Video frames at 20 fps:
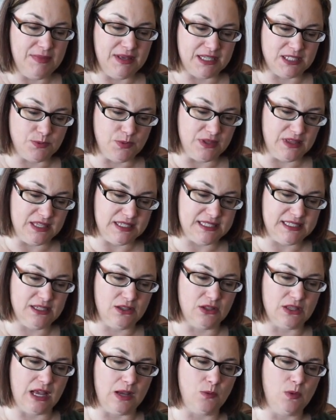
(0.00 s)
because with the
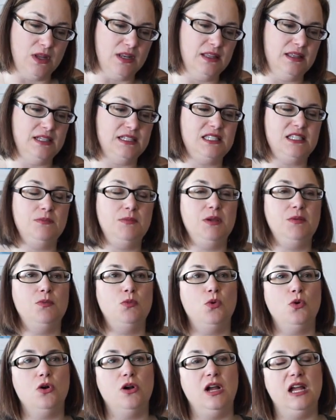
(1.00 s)
silk, I wanted this to be
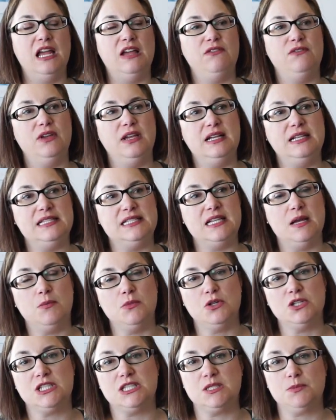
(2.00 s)
more of a
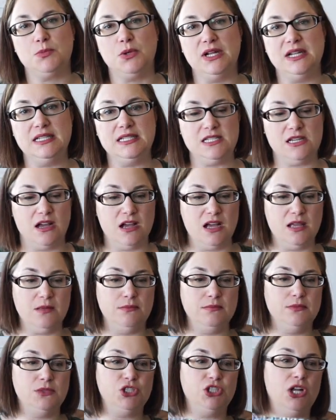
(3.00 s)
summer,
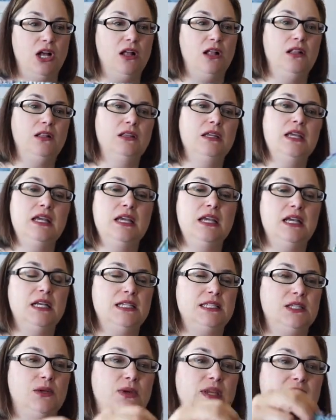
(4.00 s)
springtime shawl.
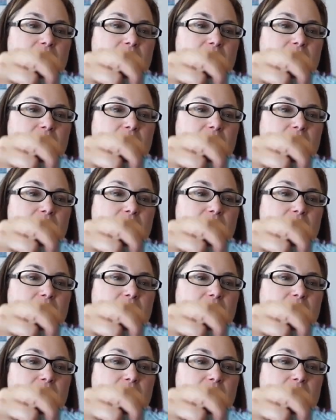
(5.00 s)
So